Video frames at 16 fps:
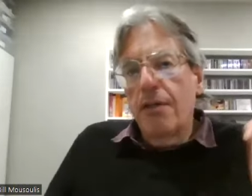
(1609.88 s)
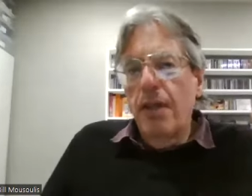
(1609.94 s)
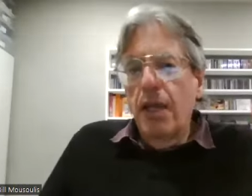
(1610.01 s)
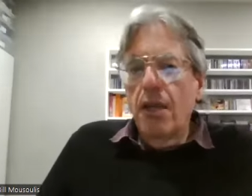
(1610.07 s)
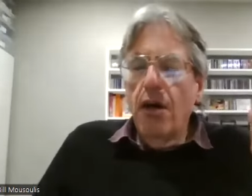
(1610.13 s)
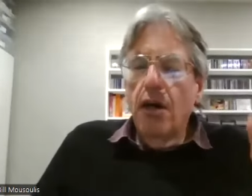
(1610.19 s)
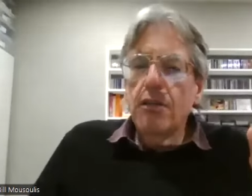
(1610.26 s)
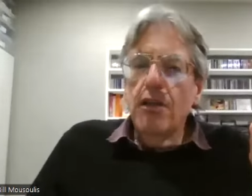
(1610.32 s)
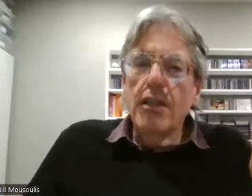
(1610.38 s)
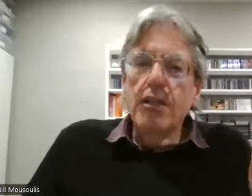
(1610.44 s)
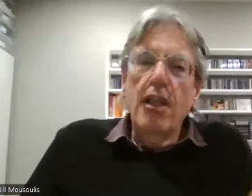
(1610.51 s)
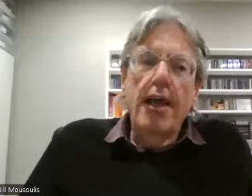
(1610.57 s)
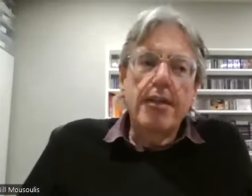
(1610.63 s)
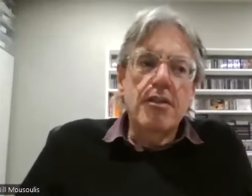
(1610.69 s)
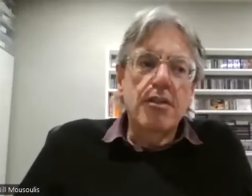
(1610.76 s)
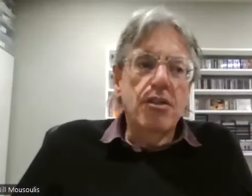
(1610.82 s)
think I'd
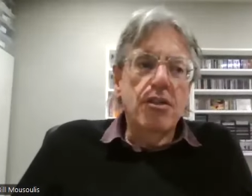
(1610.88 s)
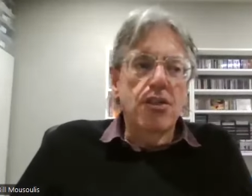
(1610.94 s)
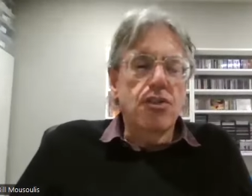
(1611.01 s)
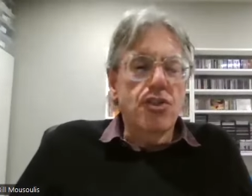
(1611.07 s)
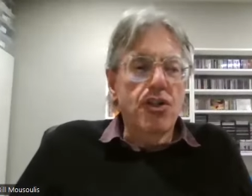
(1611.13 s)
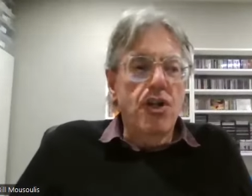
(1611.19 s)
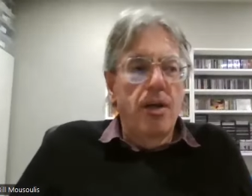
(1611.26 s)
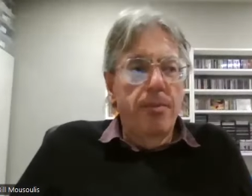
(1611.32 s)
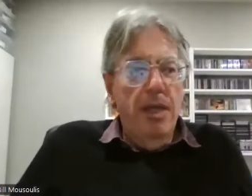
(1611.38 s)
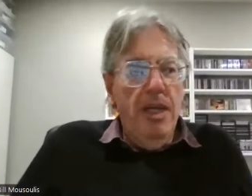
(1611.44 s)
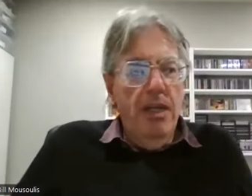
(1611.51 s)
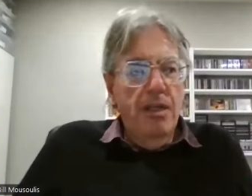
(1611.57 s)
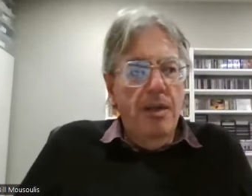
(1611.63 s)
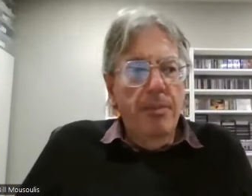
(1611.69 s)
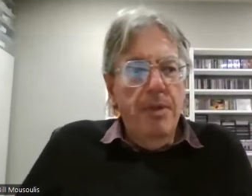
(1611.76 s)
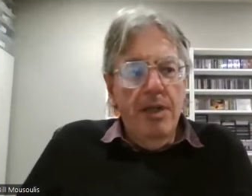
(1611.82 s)
like to just chime
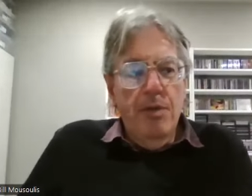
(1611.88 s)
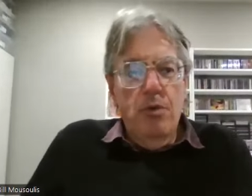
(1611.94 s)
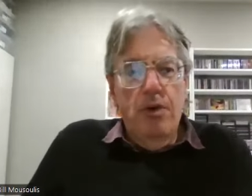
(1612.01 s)
in. I mean, yes.